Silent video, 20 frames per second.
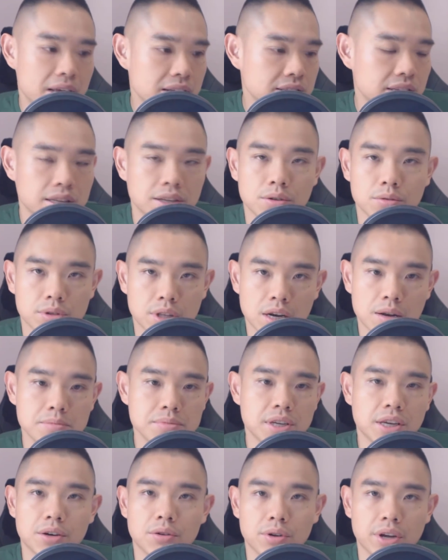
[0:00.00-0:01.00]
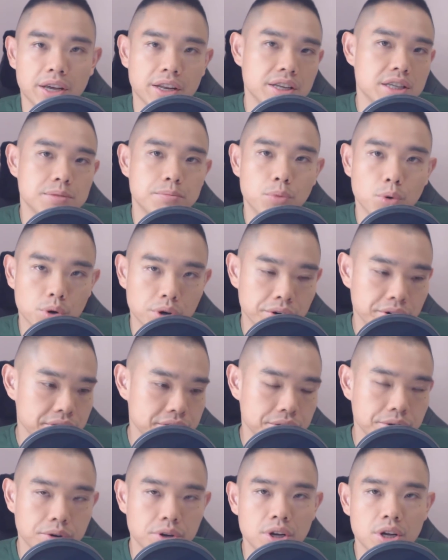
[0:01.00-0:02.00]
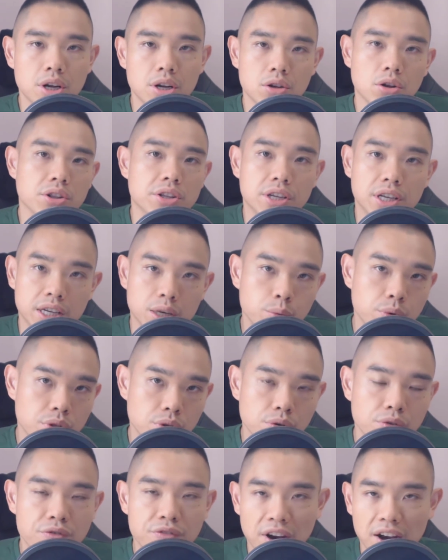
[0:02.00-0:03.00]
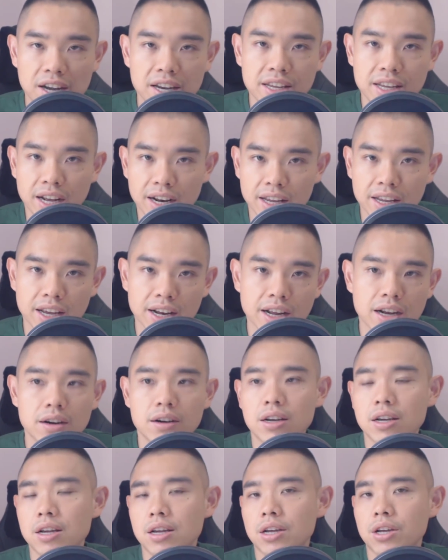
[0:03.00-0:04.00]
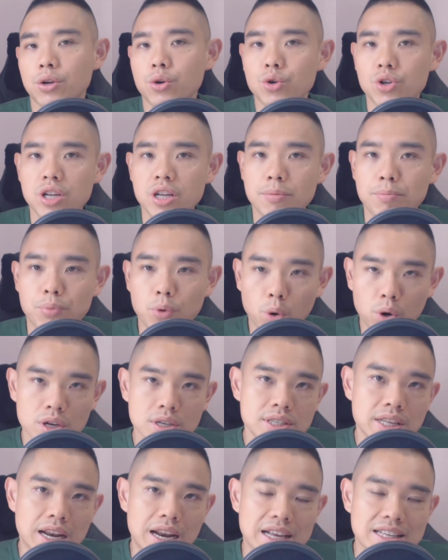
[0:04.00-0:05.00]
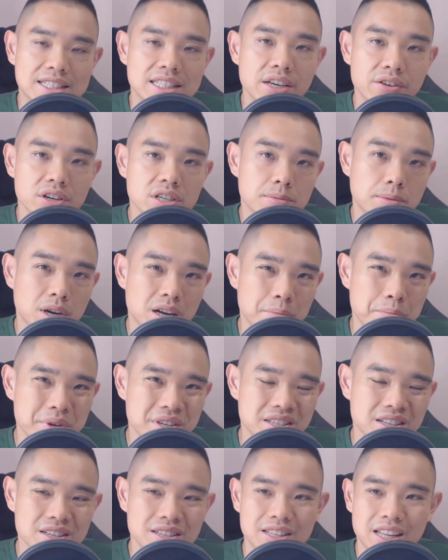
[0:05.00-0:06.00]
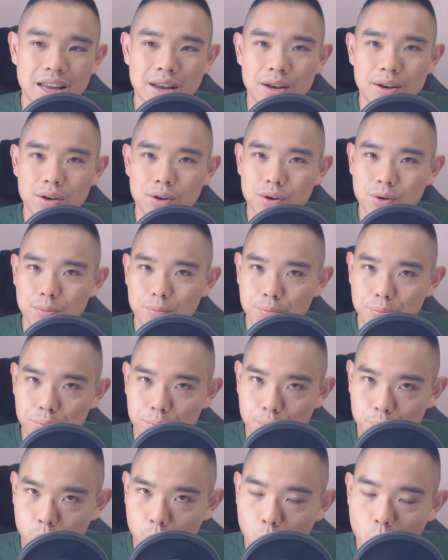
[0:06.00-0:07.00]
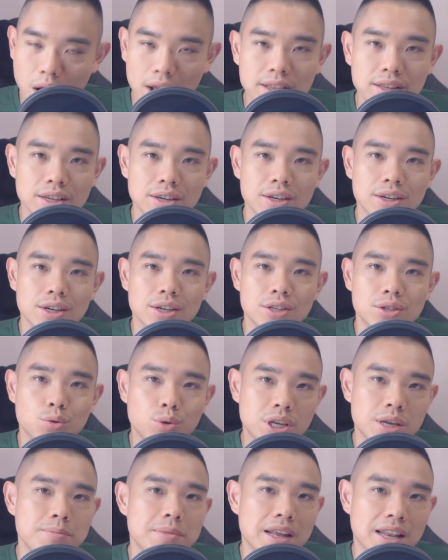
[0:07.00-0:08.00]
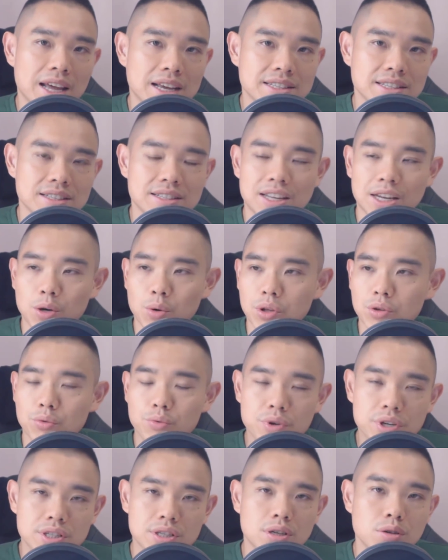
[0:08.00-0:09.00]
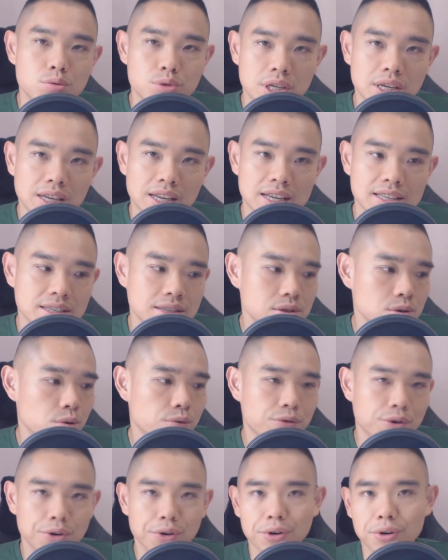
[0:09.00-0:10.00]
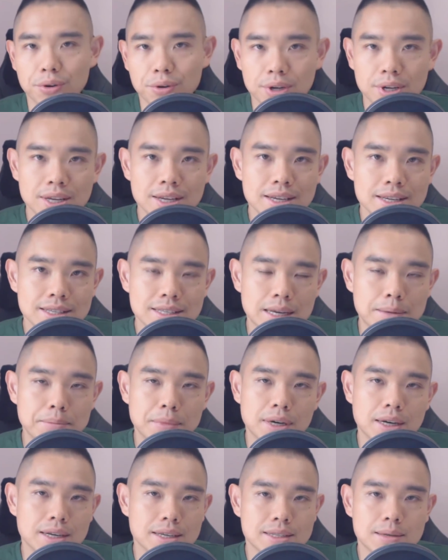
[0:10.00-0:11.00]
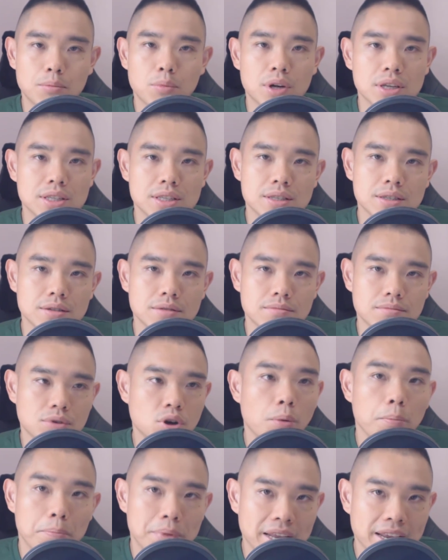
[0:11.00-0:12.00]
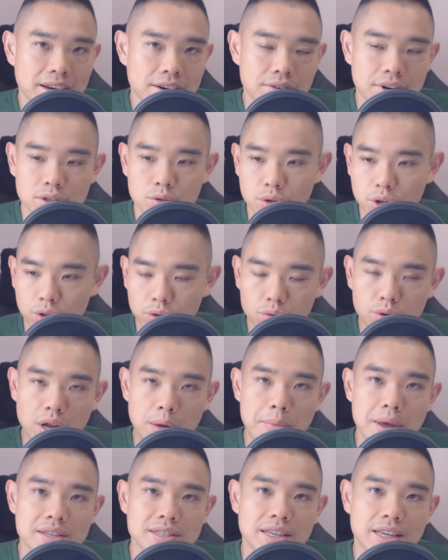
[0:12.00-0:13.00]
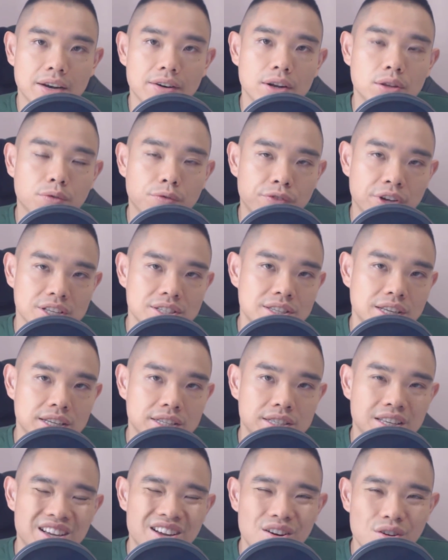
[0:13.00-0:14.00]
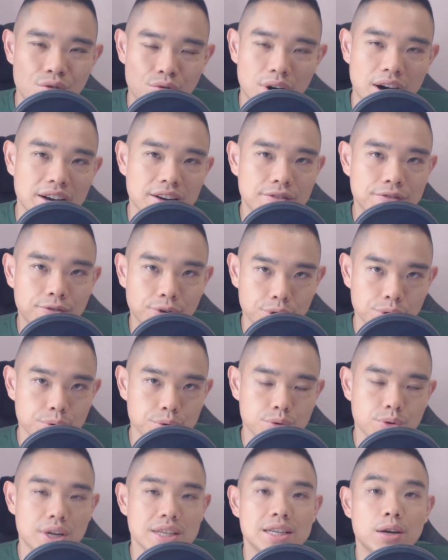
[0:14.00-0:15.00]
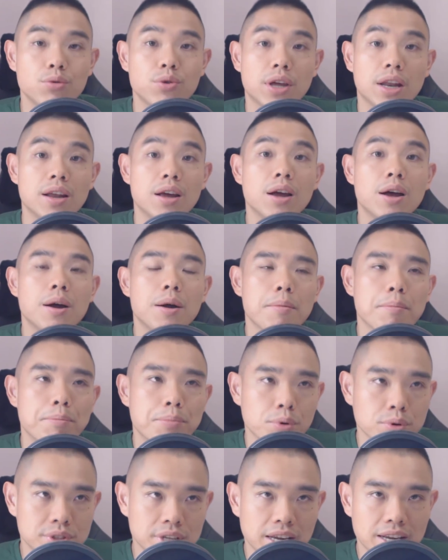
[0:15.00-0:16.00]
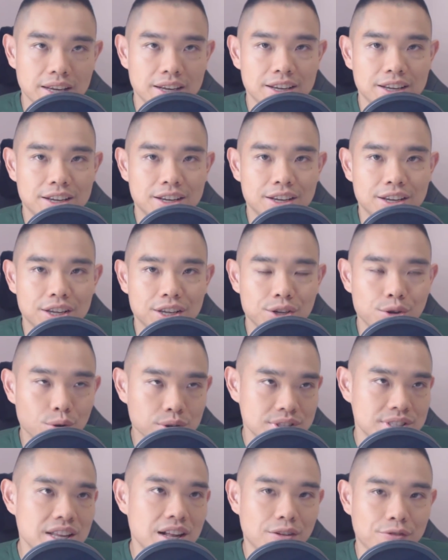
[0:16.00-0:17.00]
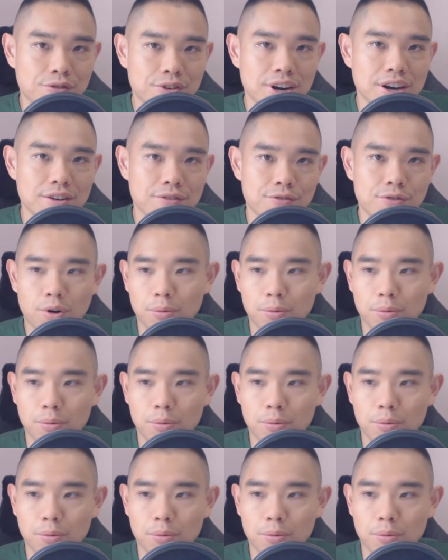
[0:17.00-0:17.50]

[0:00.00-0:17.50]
tell them, say, hey, this broker is, not dealing with you fairly, yada, yada. Usually brokers that are serious about their business, they want to keep their license. They don't want to risk losing a license over, someone's complaint, right? So they'll do their best again, right, to fix things right for you. So that's how you can protect yourself, right, from,